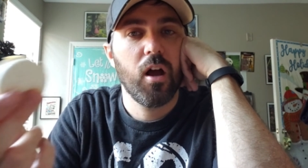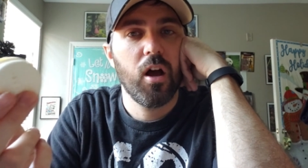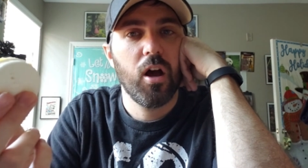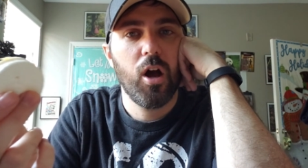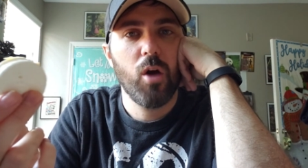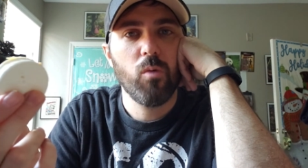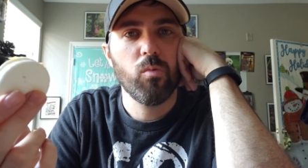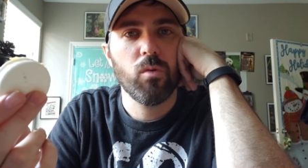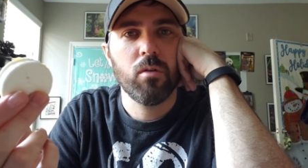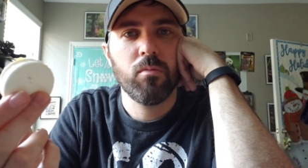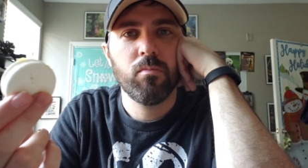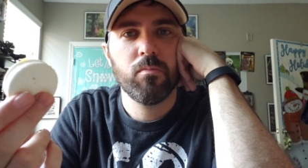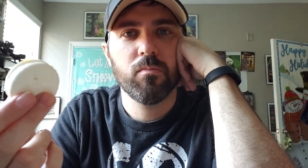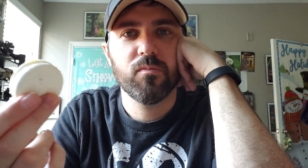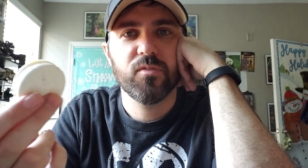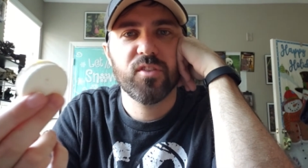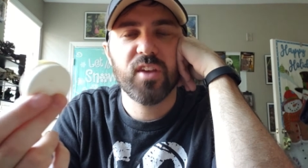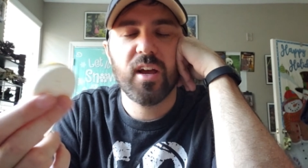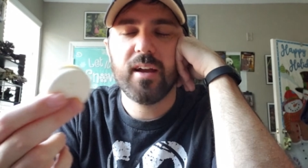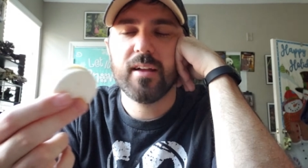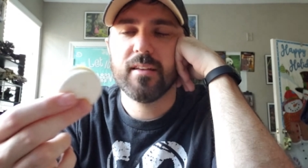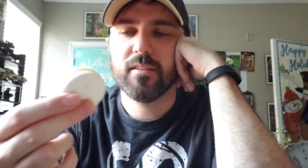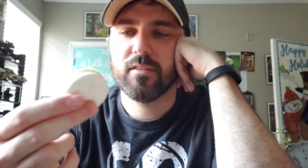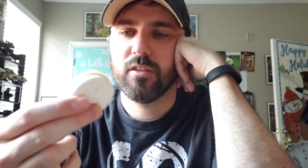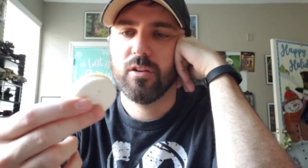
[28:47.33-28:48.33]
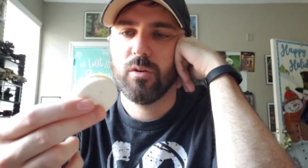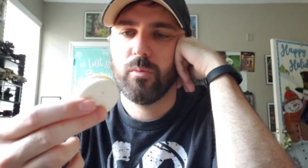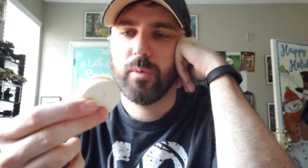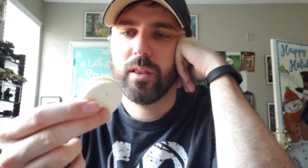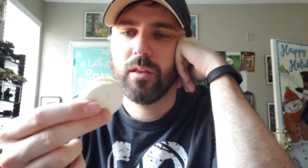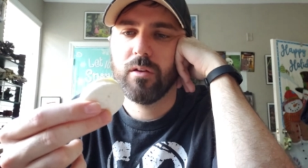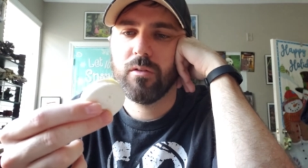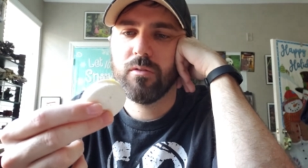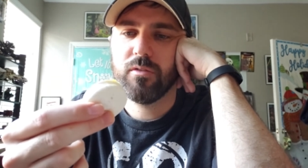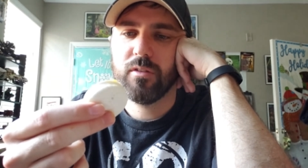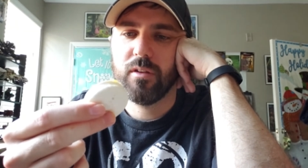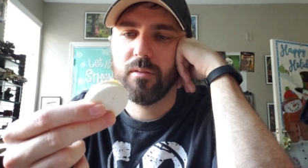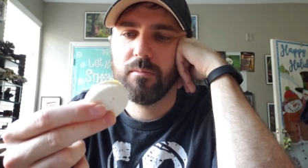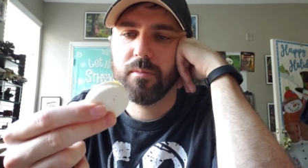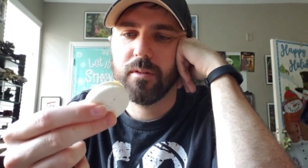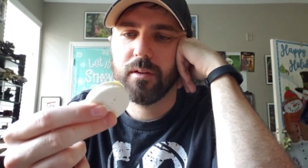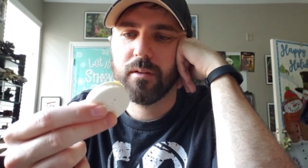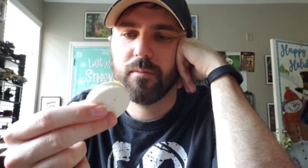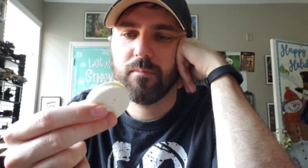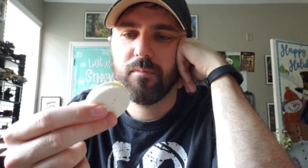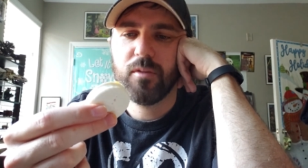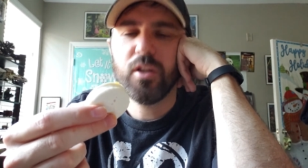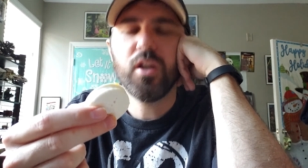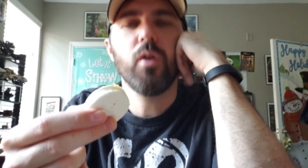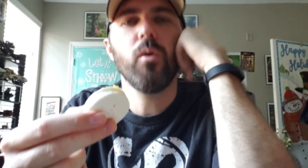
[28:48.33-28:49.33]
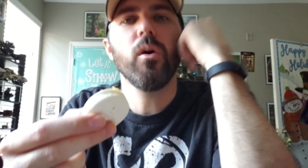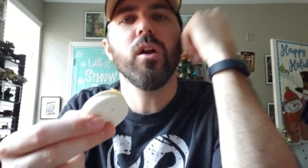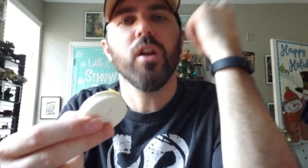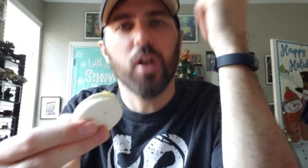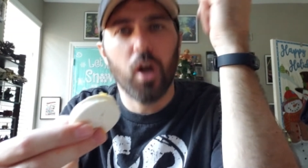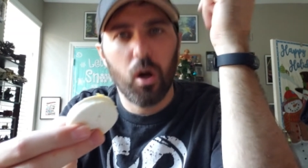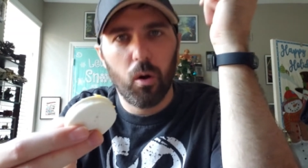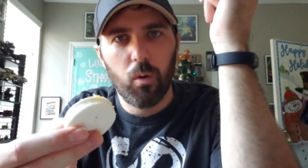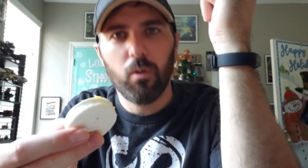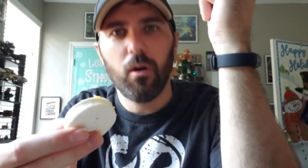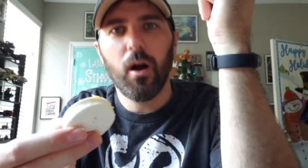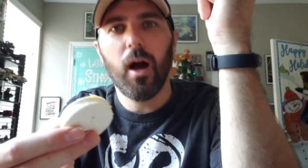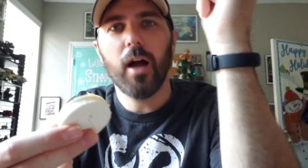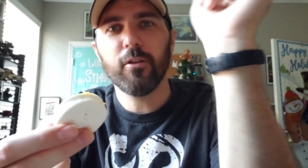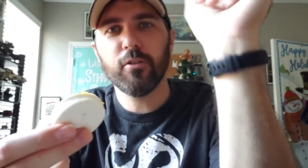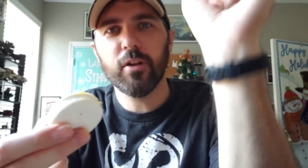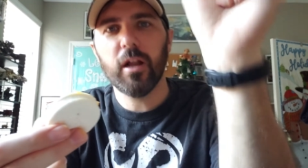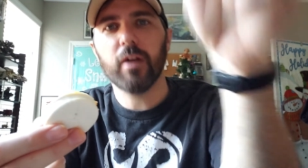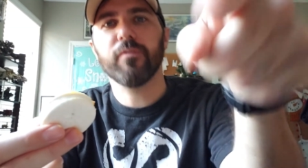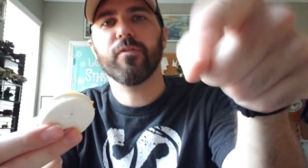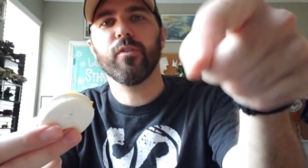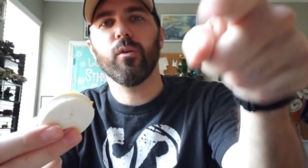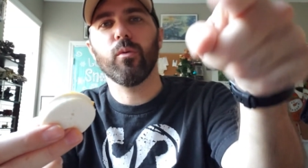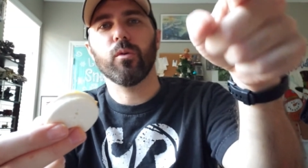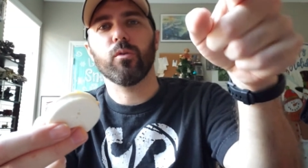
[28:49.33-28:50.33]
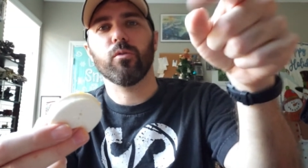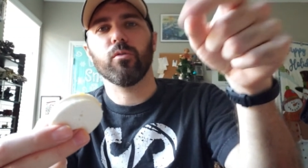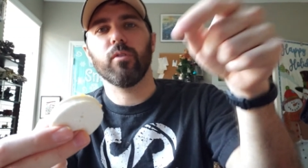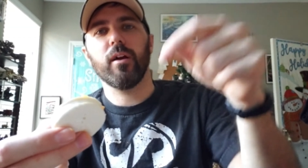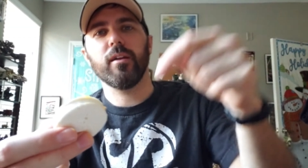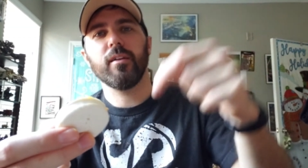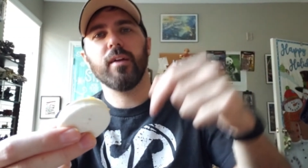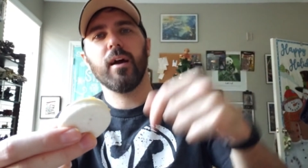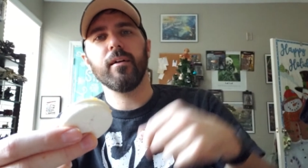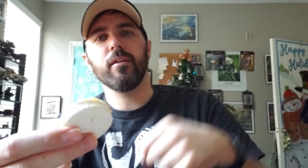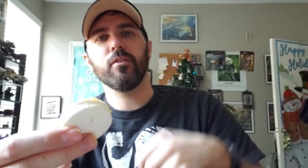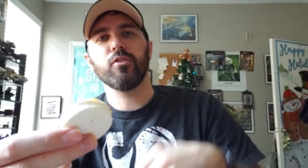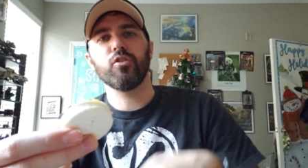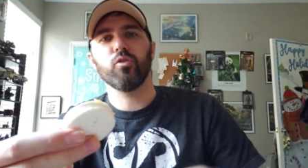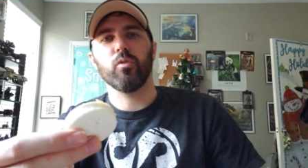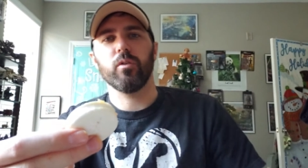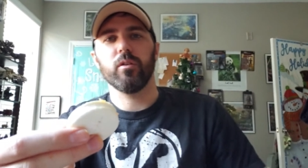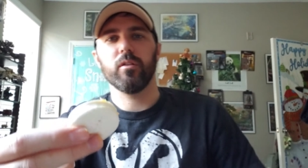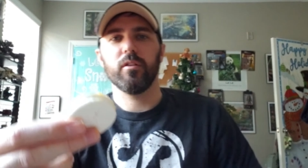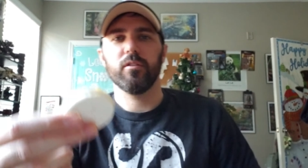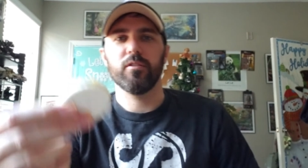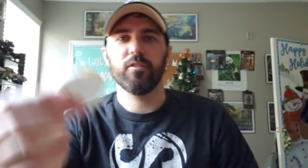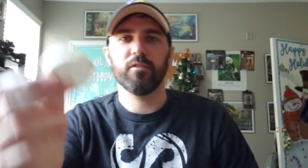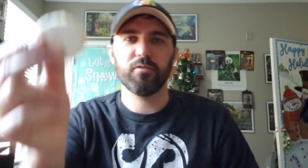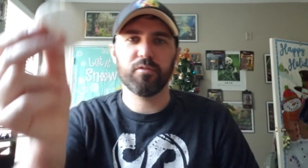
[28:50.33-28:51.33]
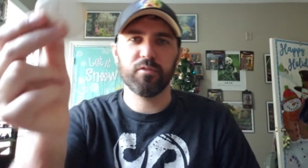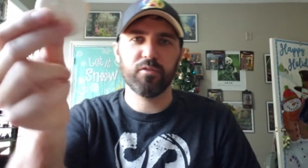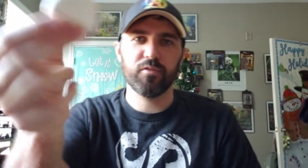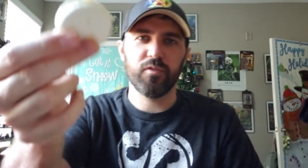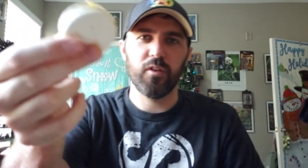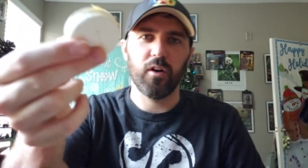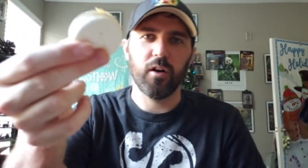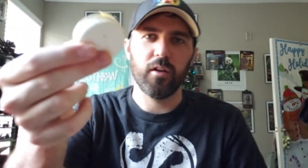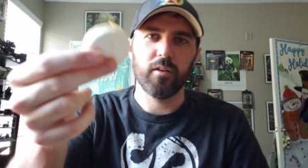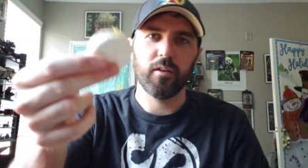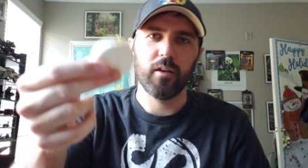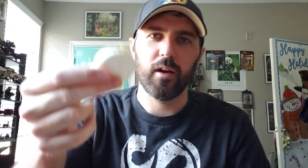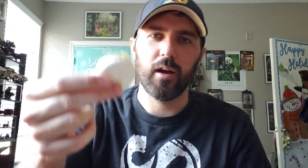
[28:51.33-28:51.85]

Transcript: Oh well. Science, though. We learned something. You know what? No, I do not feel regret. I enjoyed this. This was fun.